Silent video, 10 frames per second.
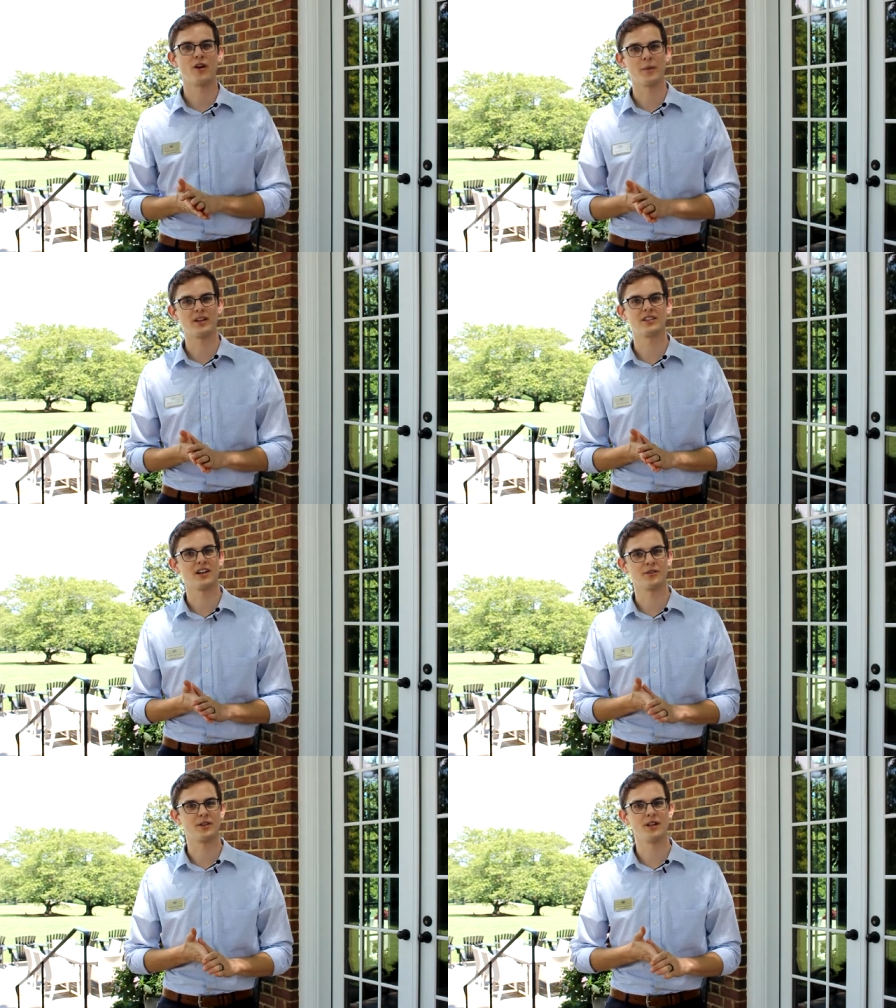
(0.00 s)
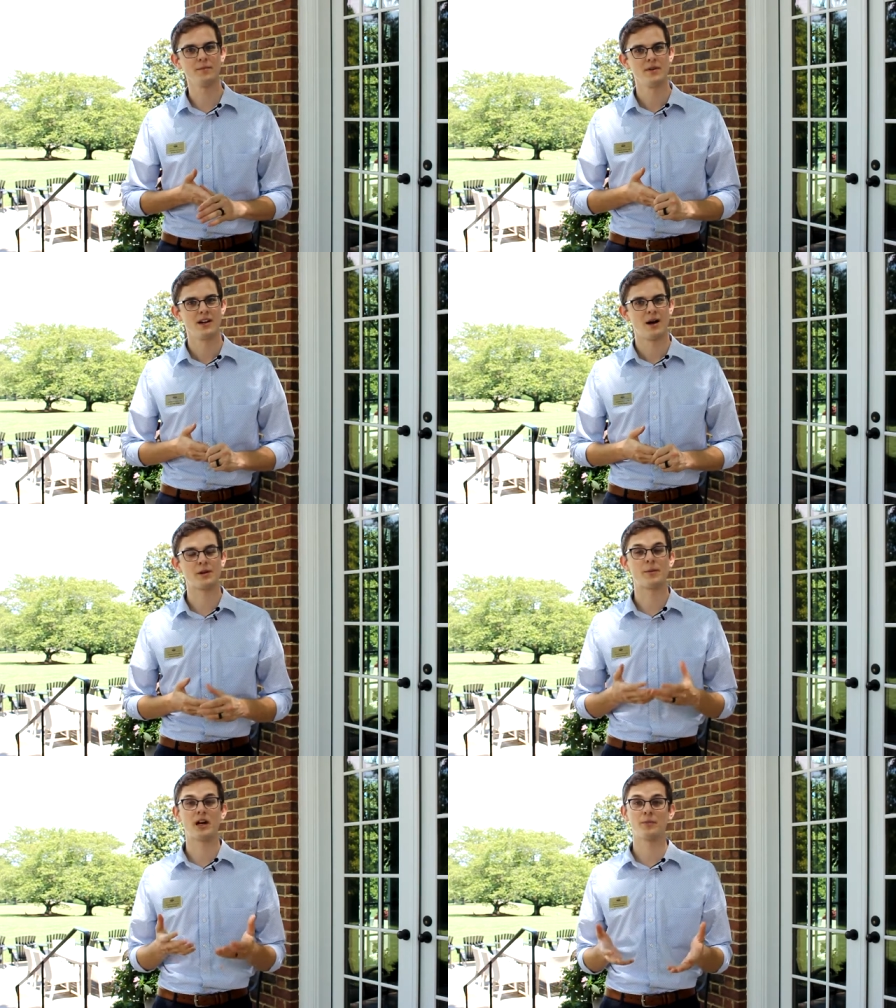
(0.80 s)
Farmington Country Club. I'm
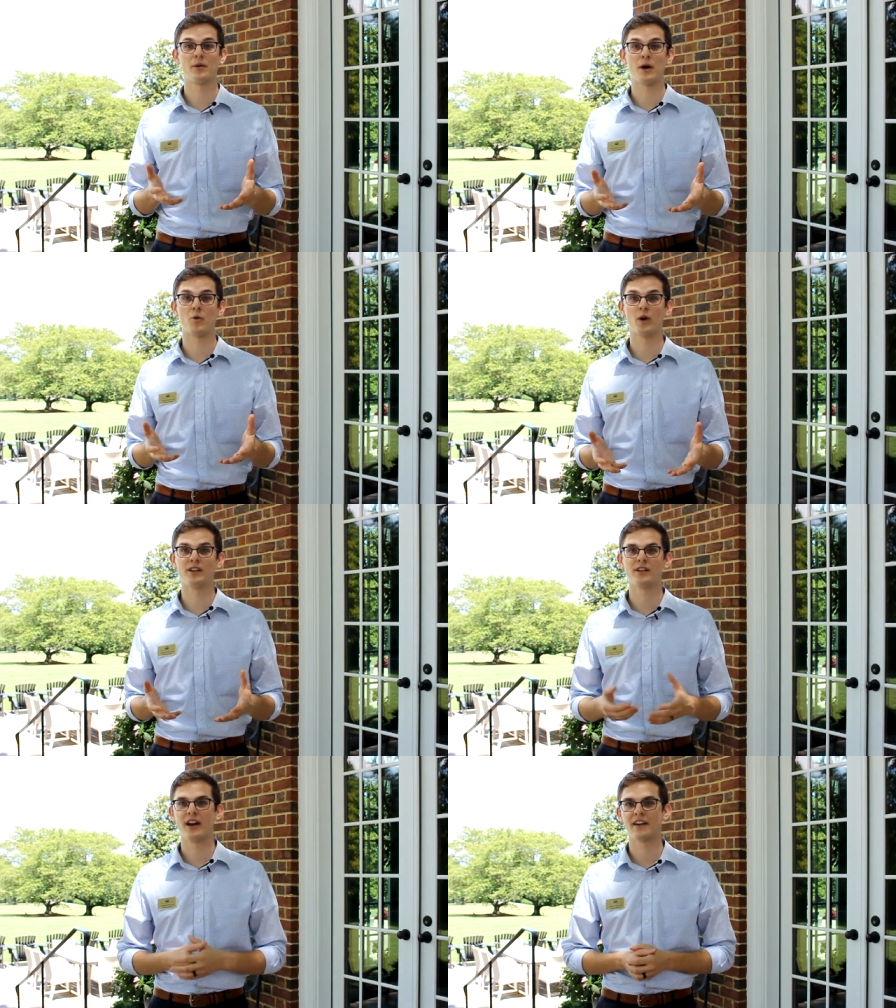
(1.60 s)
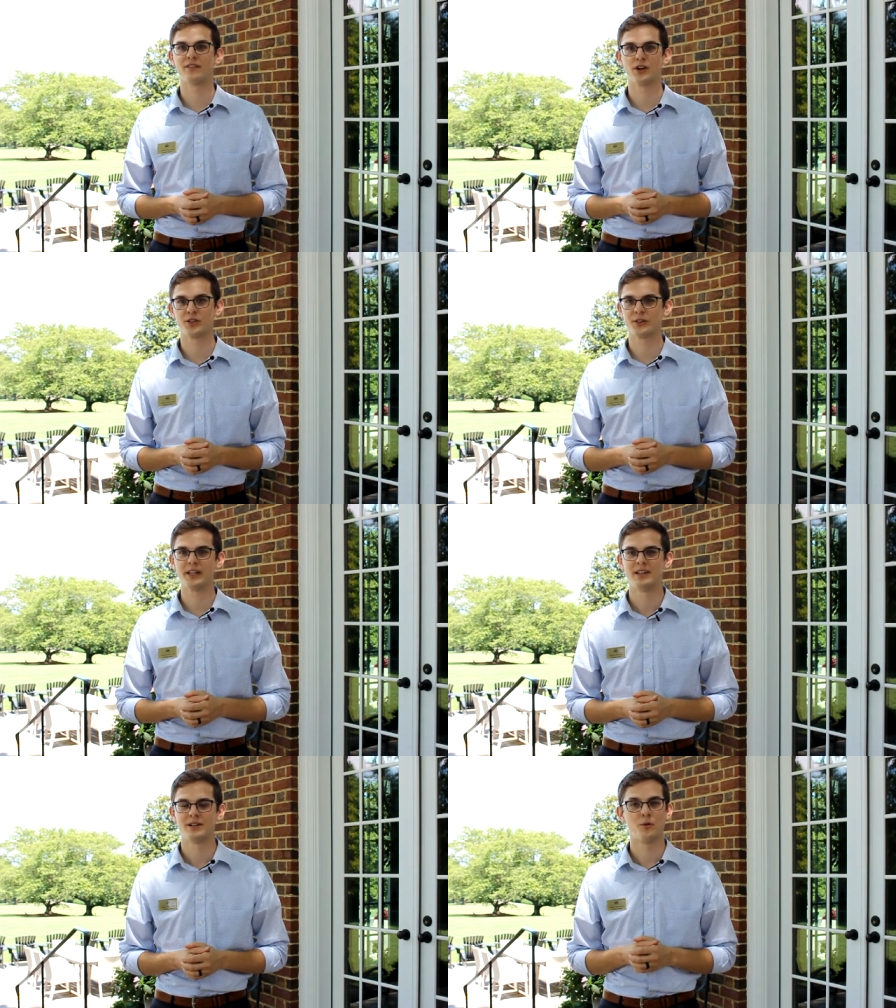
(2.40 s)
coming up on my 1 year
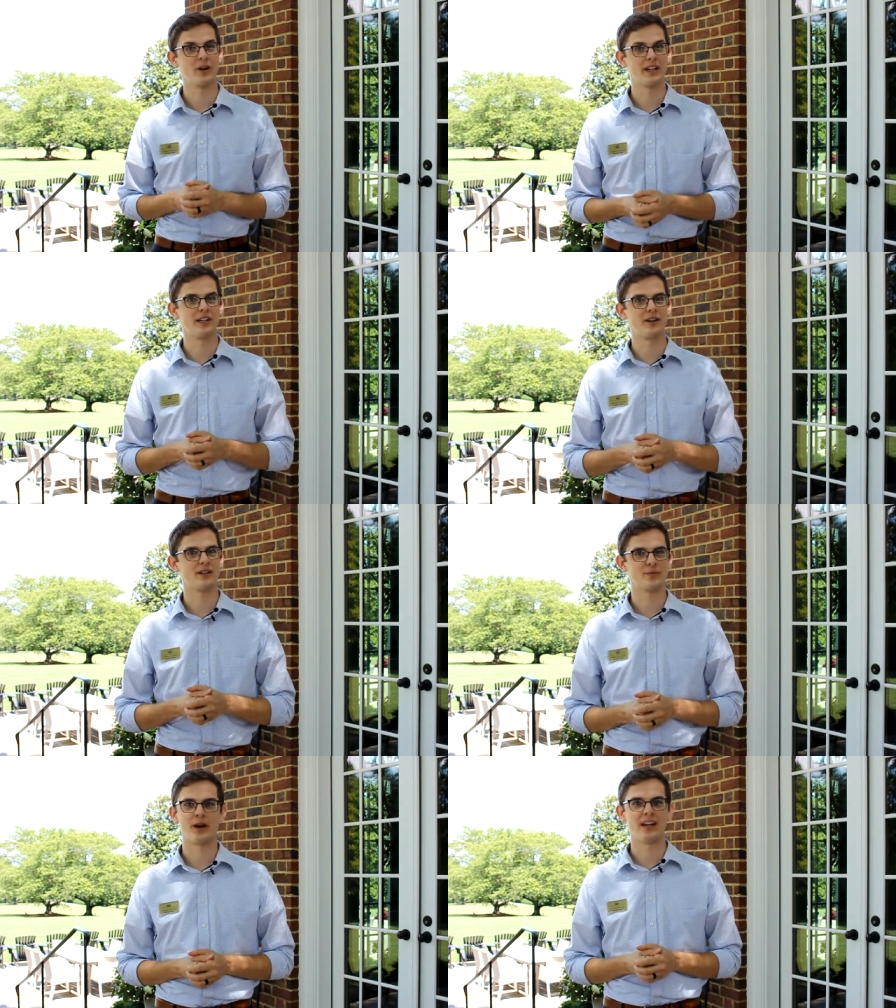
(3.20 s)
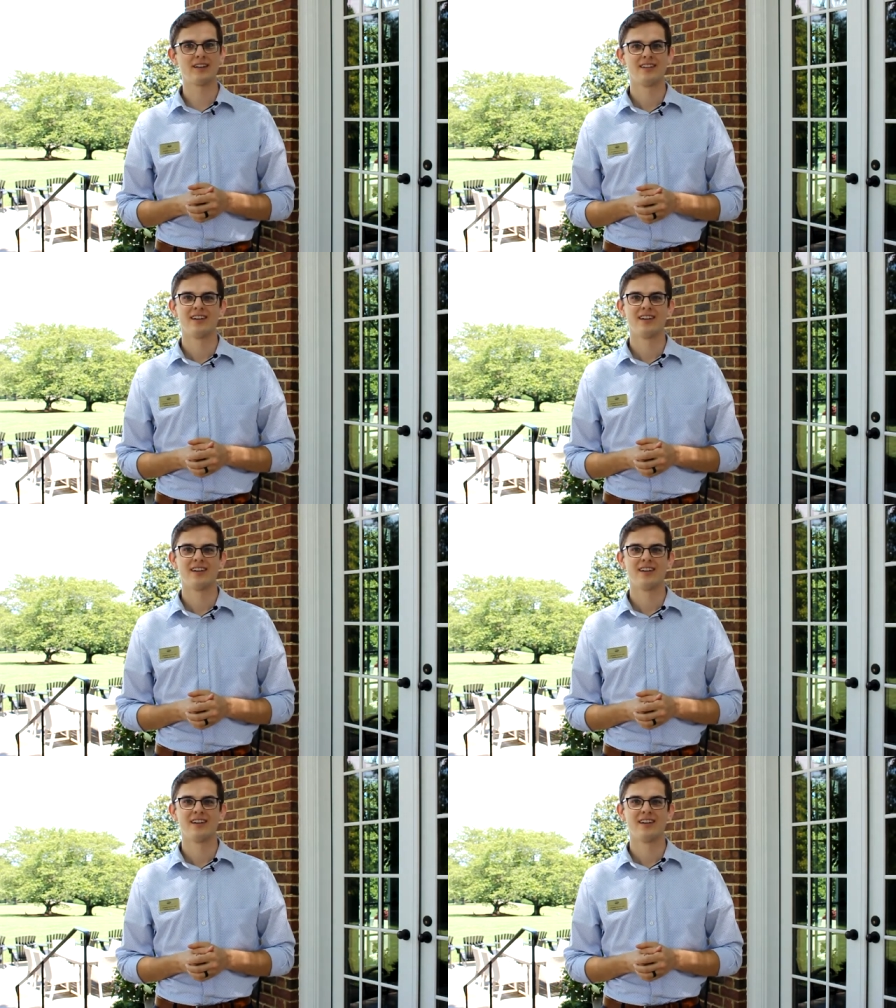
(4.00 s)
anniversary, what a year it has been,